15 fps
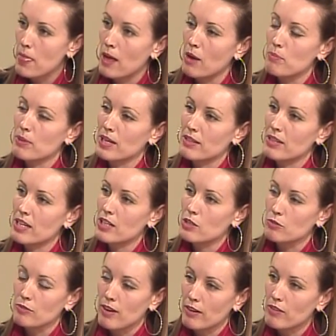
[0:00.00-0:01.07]
Yeah. But I think
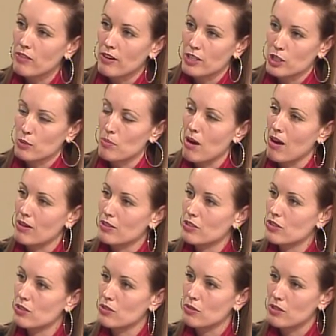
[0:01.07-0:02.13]
it's very, very smart
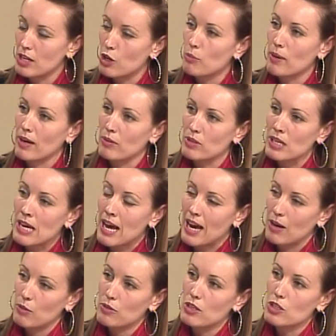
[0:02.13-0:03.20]
to think about
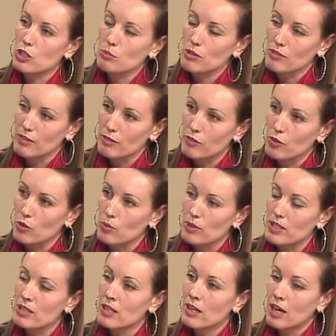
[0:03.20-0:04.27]
how things are moving
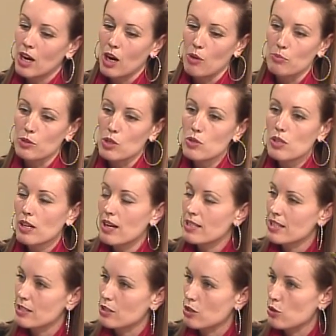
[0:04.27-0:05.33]
forward.
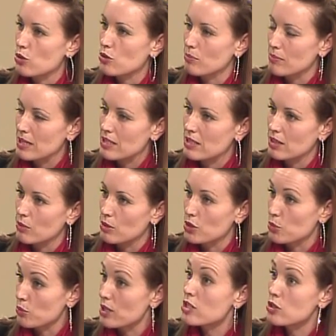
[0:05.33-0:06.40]
Utilizing social media,
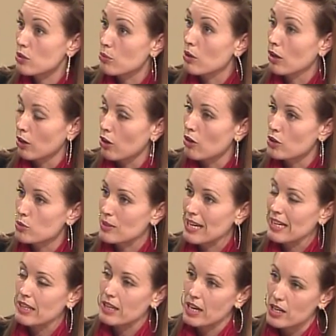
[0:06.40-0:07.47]
which we do a lot.
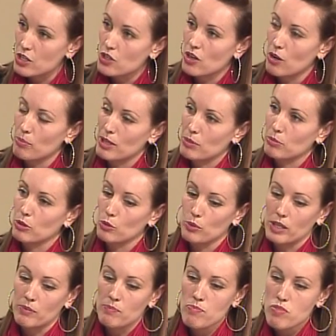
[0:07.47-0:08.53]
We engage our people.
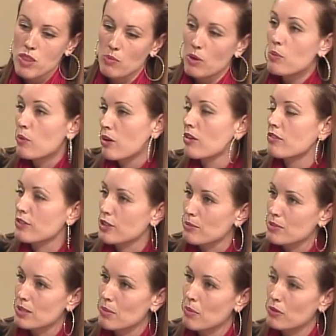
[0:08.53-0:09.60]
We work for
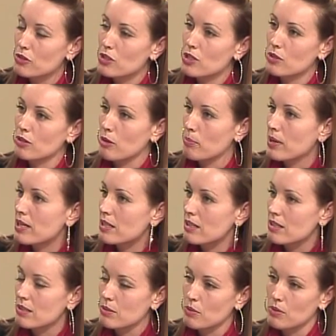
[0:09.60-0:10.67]
them, so we want to know their
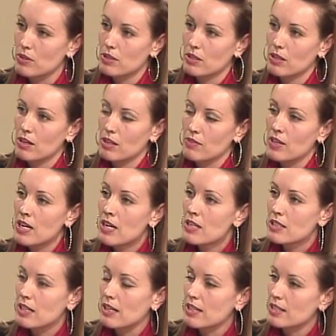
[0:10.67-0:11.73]
opinions. We want to kind of
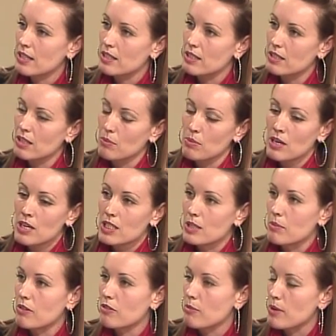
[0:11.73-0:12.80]
solicit some
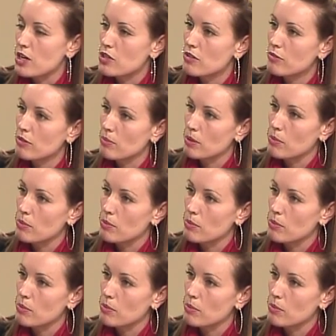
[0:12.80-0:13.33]
information